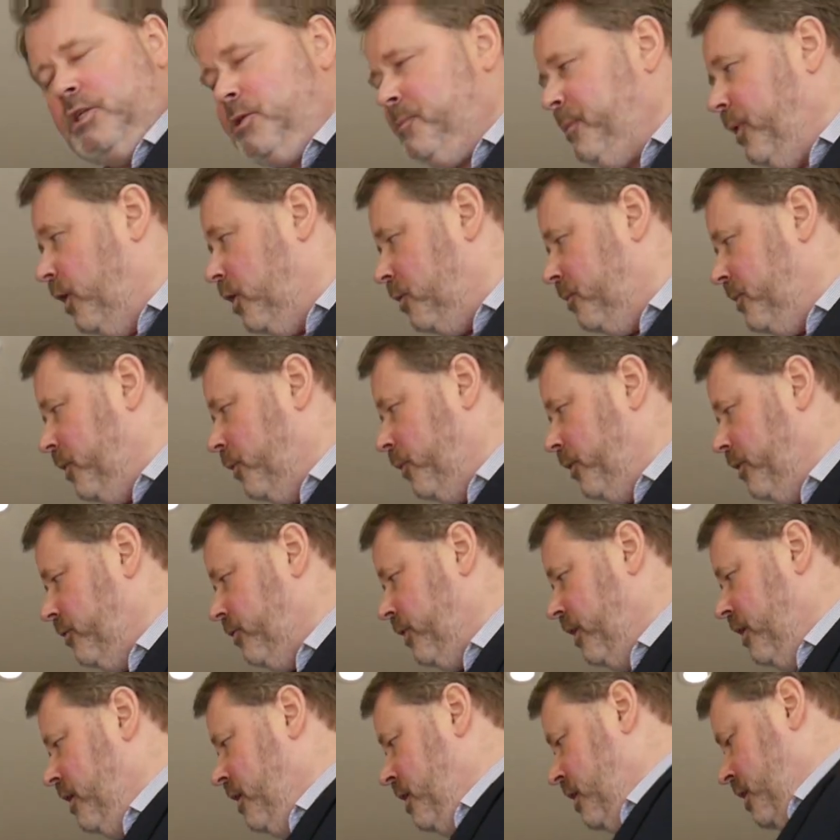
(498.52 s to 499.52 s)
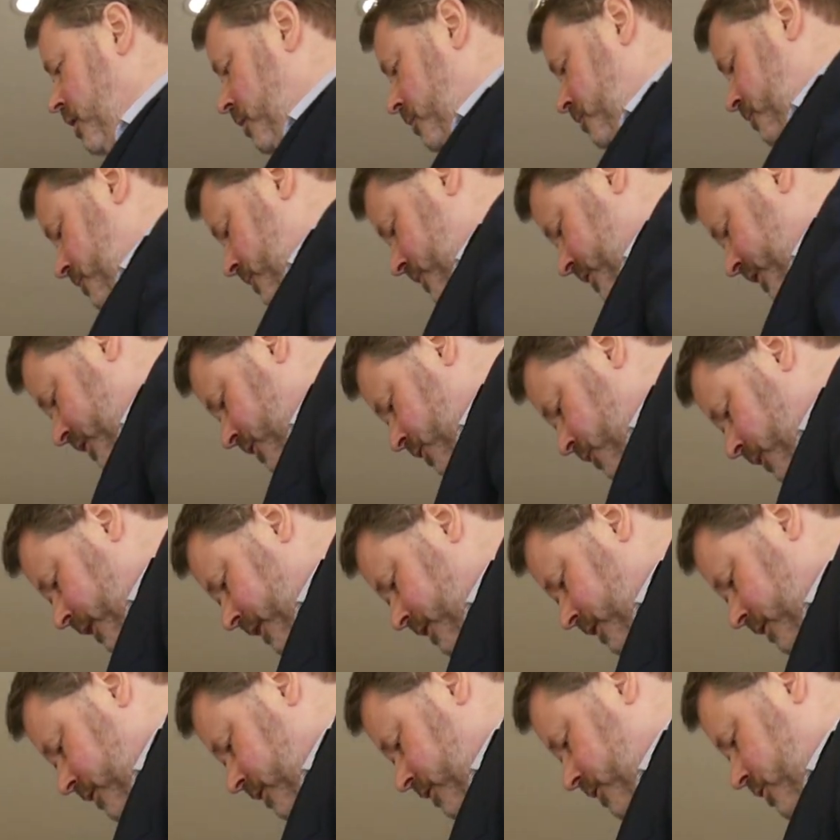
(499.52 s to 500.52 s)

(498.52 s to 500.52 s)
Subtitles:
spot, but we've situated the